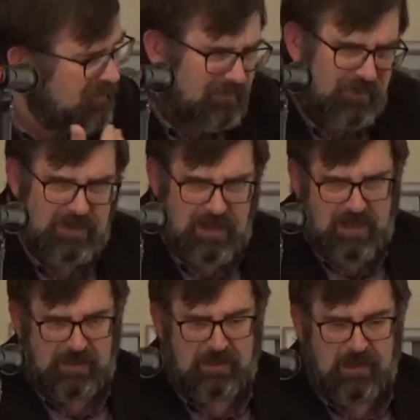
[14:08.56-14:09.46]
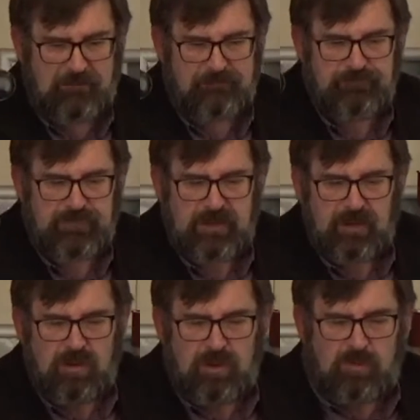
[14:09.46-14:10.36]
as we've seen earlier,
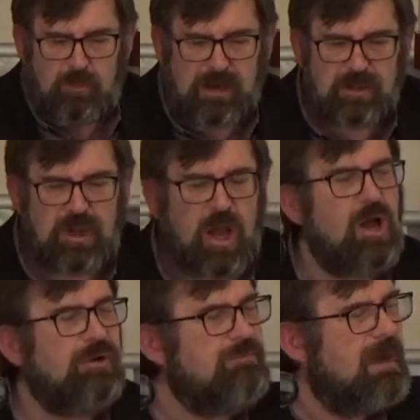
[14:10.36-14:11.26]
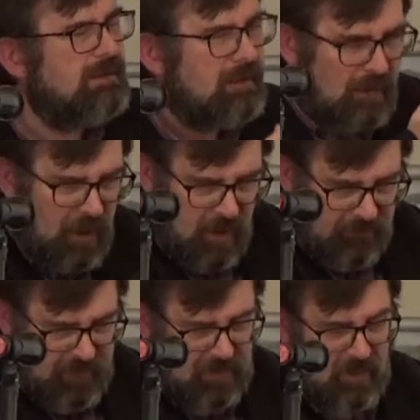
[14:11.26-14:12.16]
when God made the
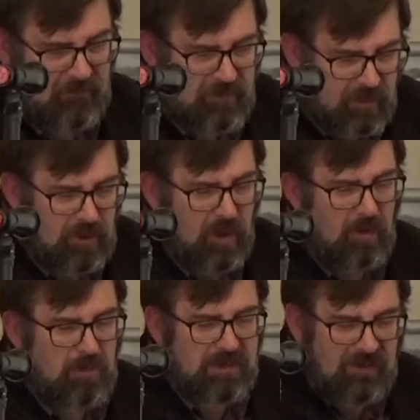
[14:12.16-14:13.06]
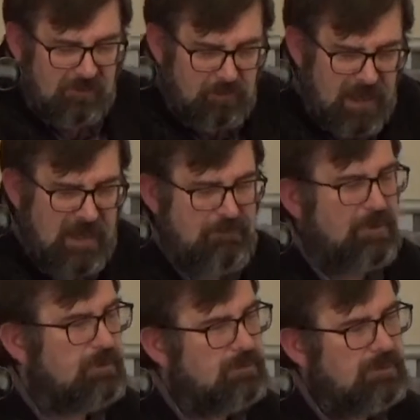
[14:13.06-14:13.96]
covenant of the law with his
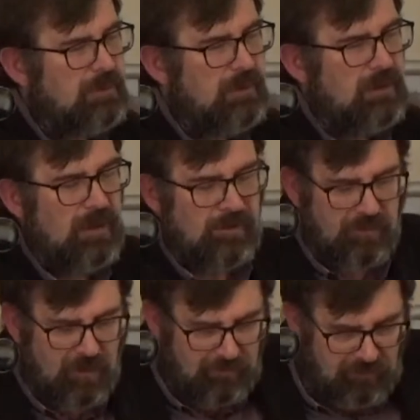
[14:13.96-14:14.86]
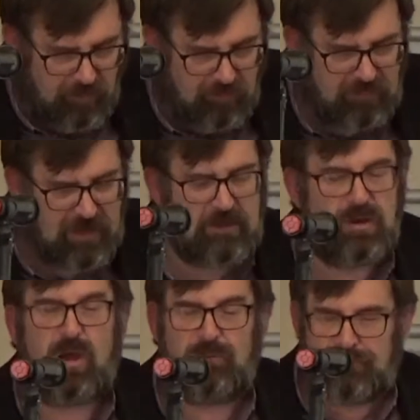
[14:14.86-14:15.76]
people, those who did
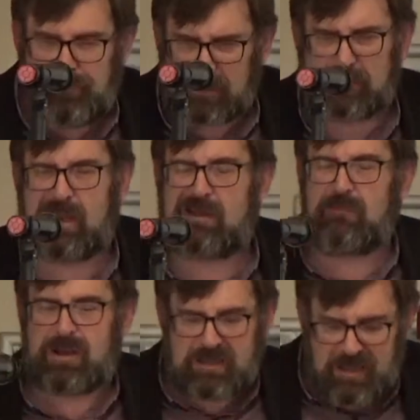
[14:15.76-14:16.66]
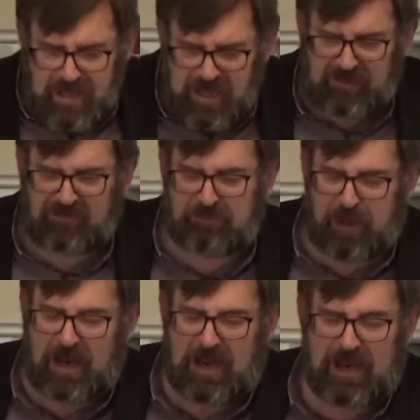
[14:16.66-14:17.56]
not follow it were cursed
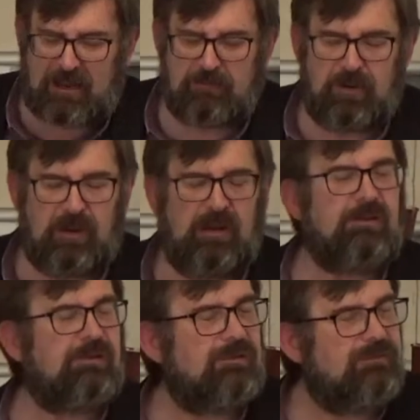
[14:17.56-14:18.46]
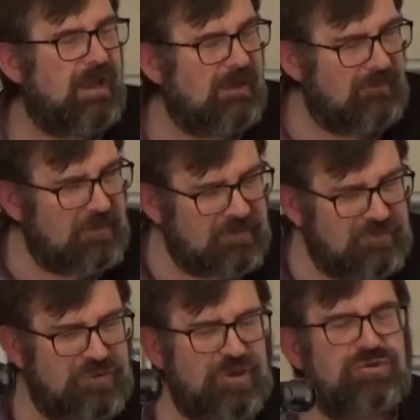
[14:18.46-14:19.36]
by him to face his
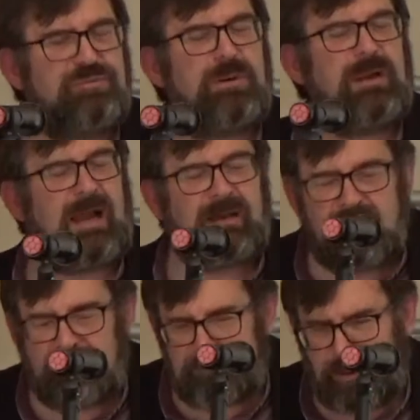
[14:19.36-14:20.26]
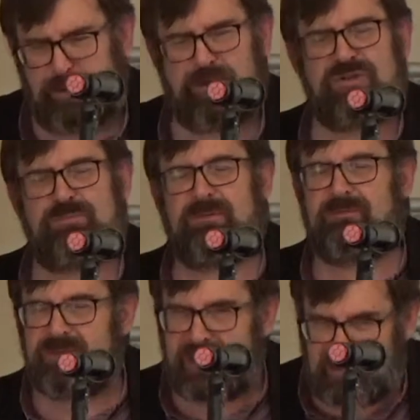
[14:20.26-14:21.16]
judgment and his punishment
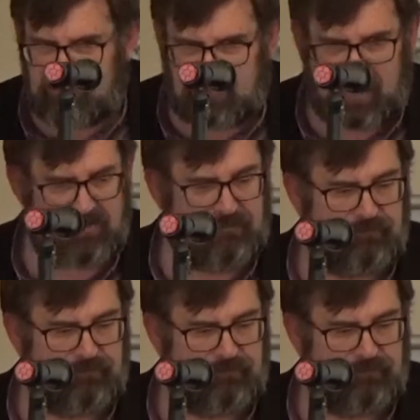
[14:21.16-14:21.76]
for their sin.